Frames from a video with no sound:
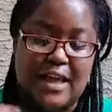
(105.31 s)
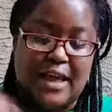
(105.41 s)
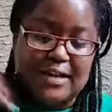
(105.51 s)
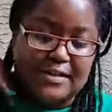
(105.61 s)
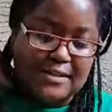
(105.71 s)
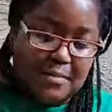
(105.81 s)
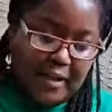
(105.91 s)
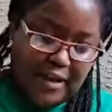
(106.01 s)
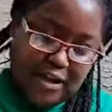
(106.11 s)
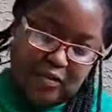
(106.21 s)
And a
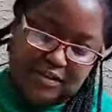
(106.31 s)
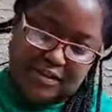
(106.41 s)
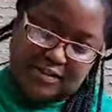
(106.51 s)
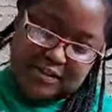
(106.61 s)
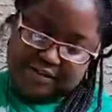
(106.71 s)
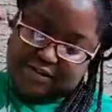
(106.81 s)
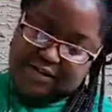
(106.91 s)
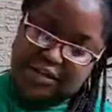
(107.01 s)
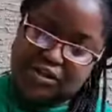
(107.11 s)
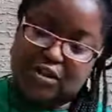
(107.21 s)
symbiosis is
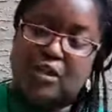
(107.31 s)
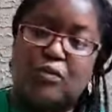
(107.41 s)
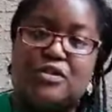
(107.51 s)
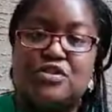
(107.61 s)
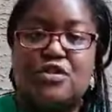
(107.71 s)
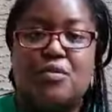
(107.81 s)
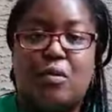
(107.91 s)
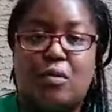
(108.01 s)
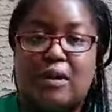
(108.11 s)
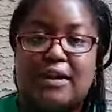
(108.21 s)
essentially when two
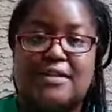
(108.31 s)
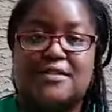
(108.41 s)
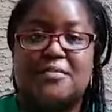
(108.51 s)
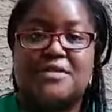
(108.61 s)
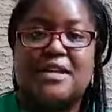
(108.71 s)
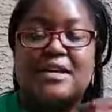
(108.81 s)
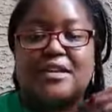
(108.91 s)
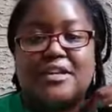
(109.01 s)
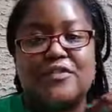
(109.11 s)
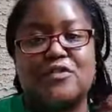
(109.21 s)
organisms
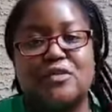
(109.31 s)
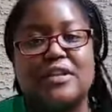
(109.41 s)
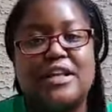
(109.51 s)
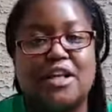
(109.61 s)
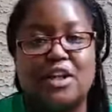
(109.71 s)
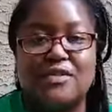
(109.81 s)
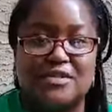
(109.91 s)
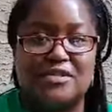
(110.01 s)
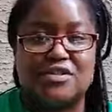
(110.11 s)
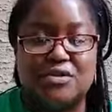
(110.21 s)
live in really close
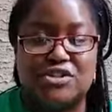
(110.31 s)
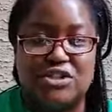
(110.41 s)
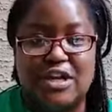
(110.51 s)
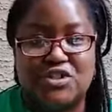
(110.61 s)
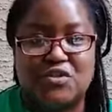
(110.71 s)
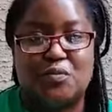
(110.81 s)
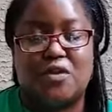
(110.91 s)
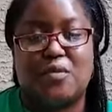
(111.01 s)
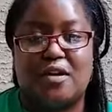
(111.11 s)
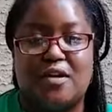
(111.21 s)
association
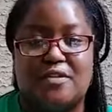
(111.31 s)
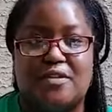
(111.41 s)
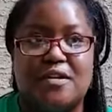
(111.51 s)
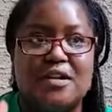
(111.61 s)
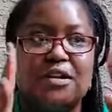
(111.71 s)
with one another.